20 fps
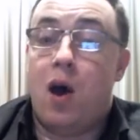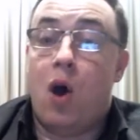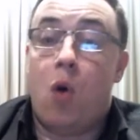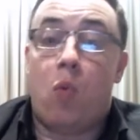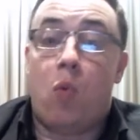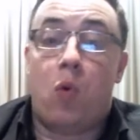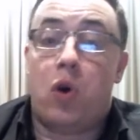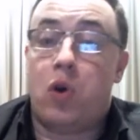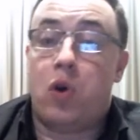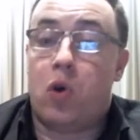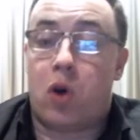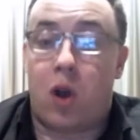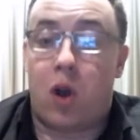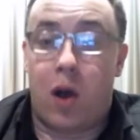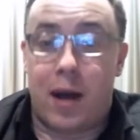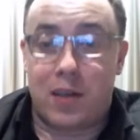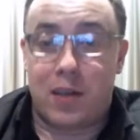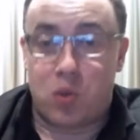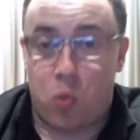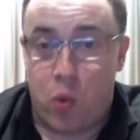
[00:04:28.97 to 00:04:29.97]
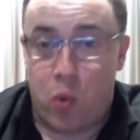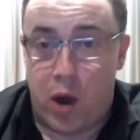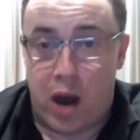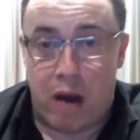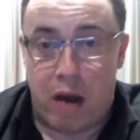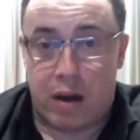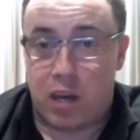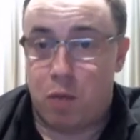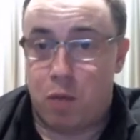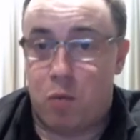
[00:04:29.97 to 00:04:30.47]
what your client's
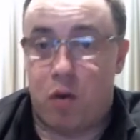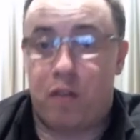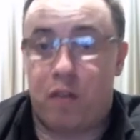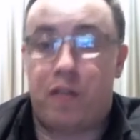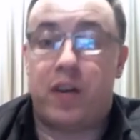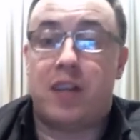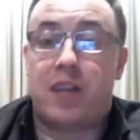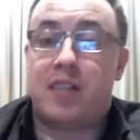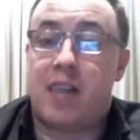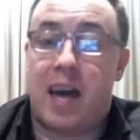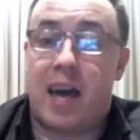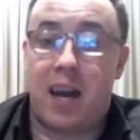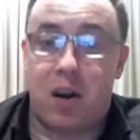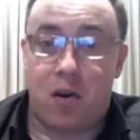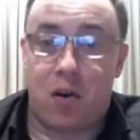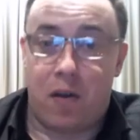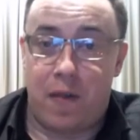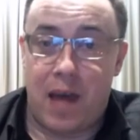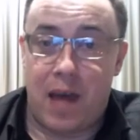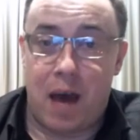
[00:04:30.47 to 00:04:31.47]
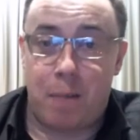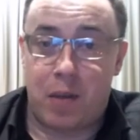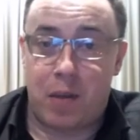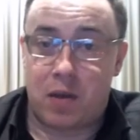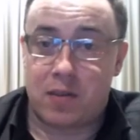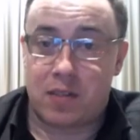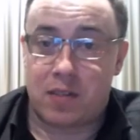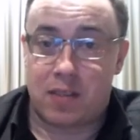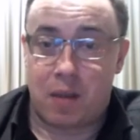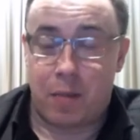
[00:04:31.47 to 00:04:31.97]
wearing, you're more fixated on that
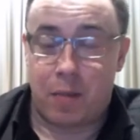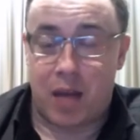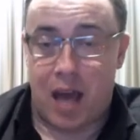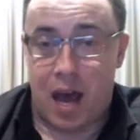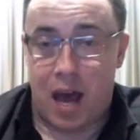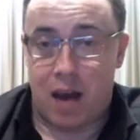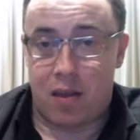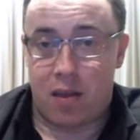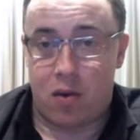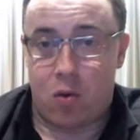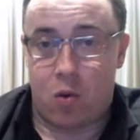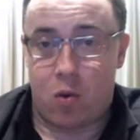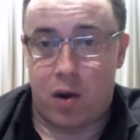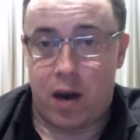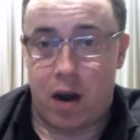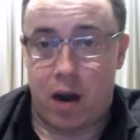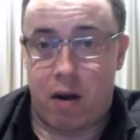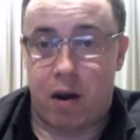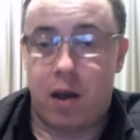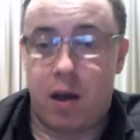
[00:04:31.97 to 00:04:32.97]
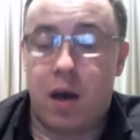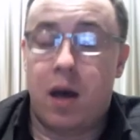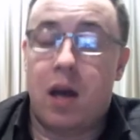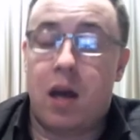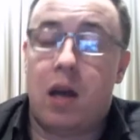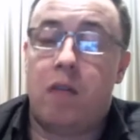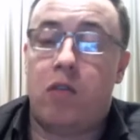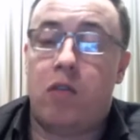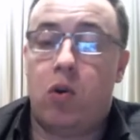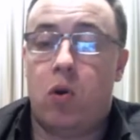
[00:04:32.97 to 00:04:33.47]
because it's something out of the ordinary.
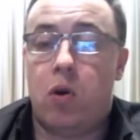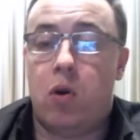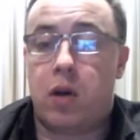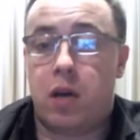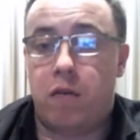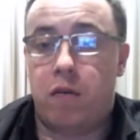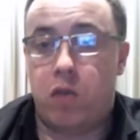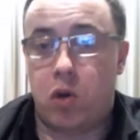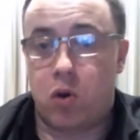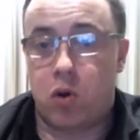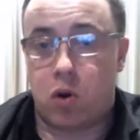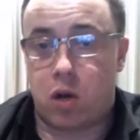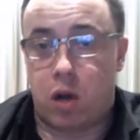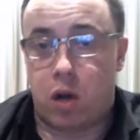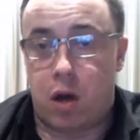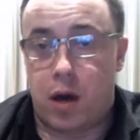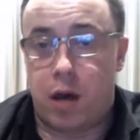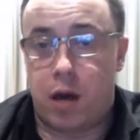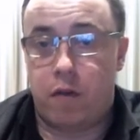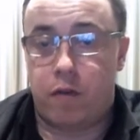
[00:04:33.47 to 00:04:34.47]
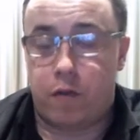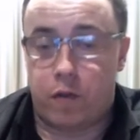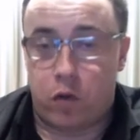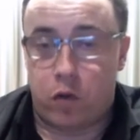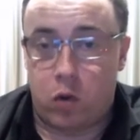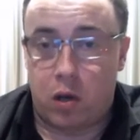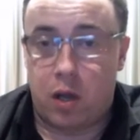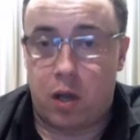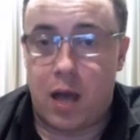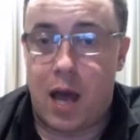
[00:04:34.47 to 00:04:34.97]
If you're not giving your client
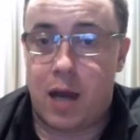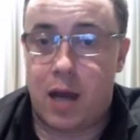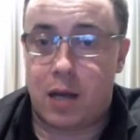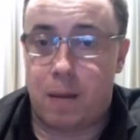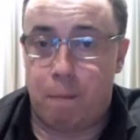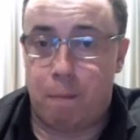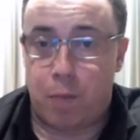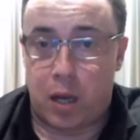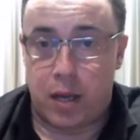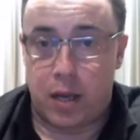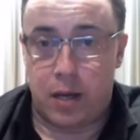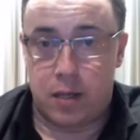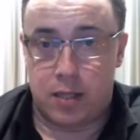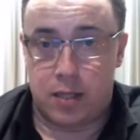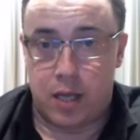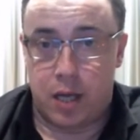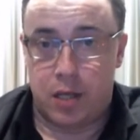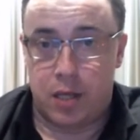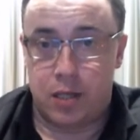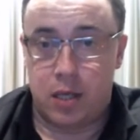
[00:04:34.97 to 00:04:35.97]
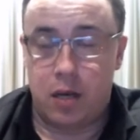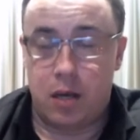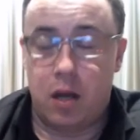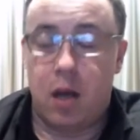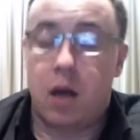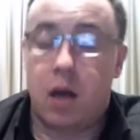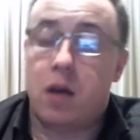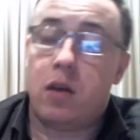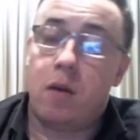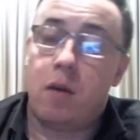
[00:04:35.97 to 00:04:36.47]
full and complete attention,
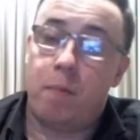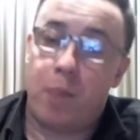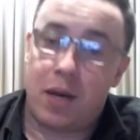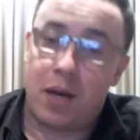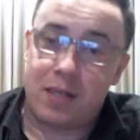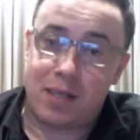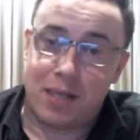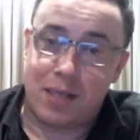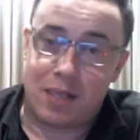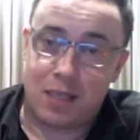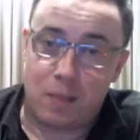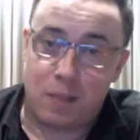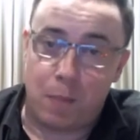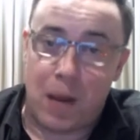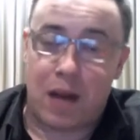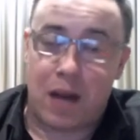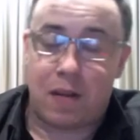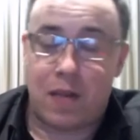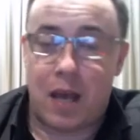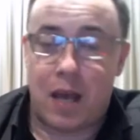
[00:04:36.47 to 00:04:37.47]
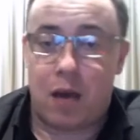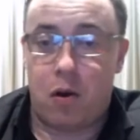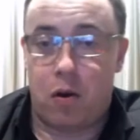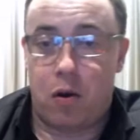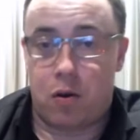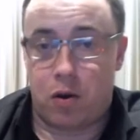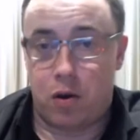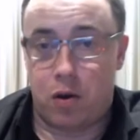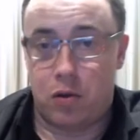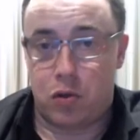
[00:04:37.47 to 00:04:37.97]
you best expect they're
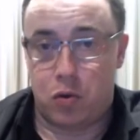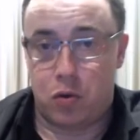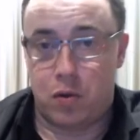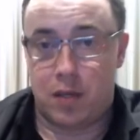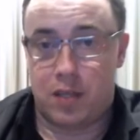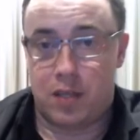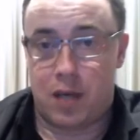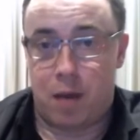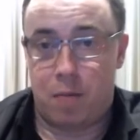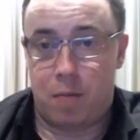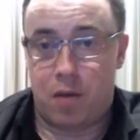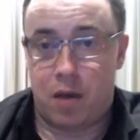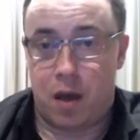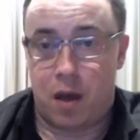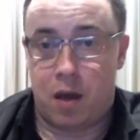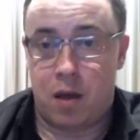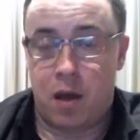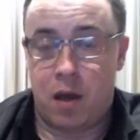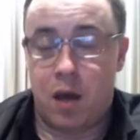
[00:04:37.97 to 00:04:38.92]
not going to do the same thing.